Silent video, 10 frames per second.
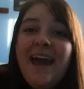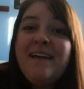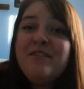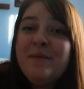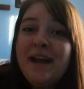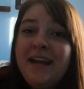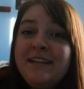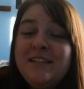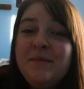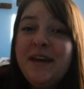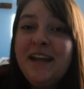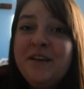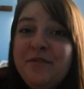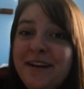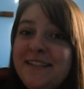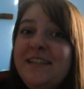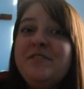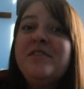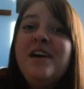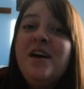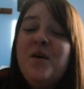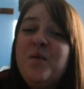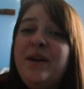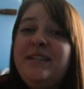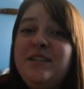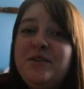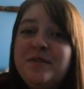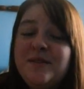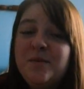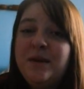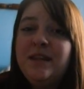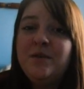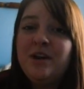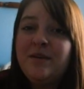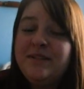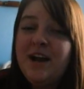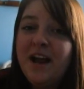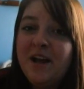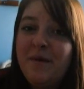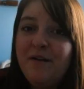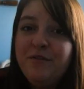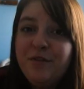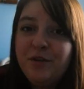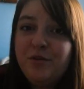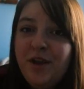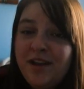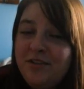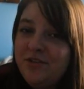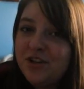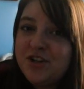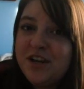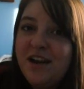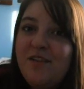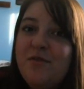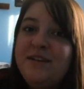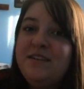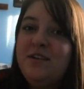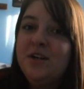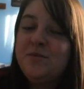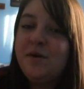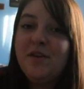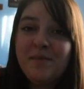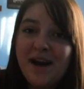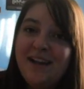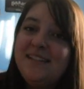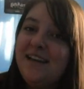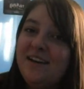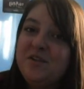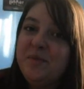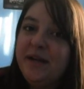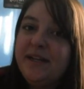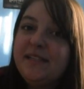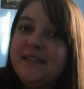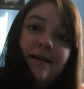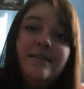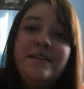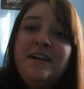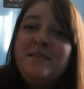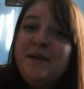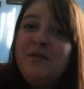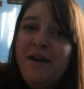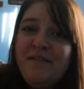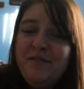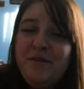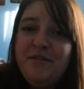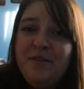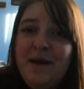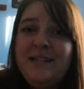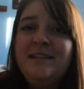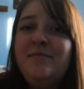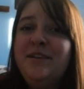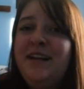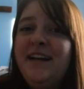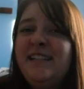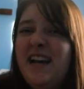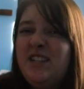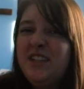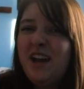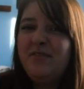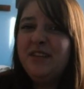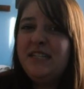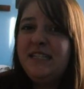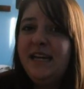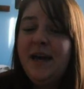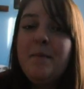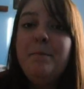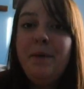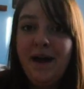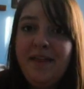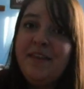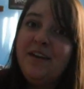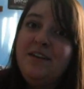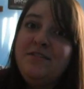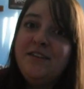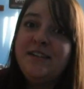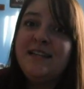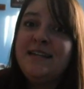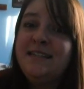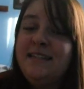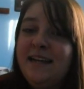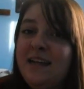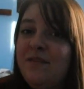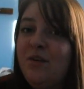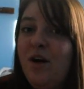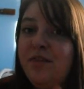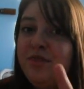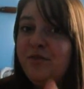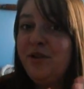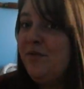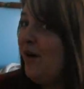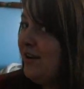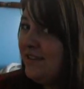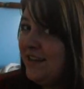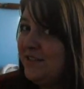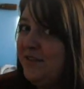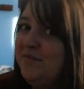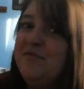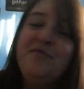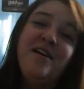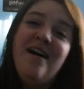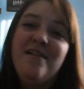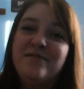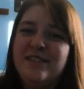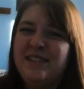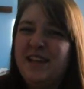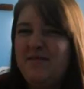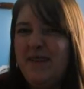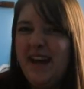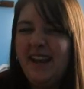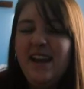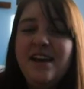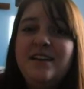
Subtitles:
Hey everybody, it's the beginning of week 2. Week 2 is the week that we're going to be talking about food and nutrition and ways to nourish both our bodies and our spirits. Sorry it's been quiet for me for the past couple of days. I just got really sick, but the good news is I did take Neville on 3 walks last week before I was in bed.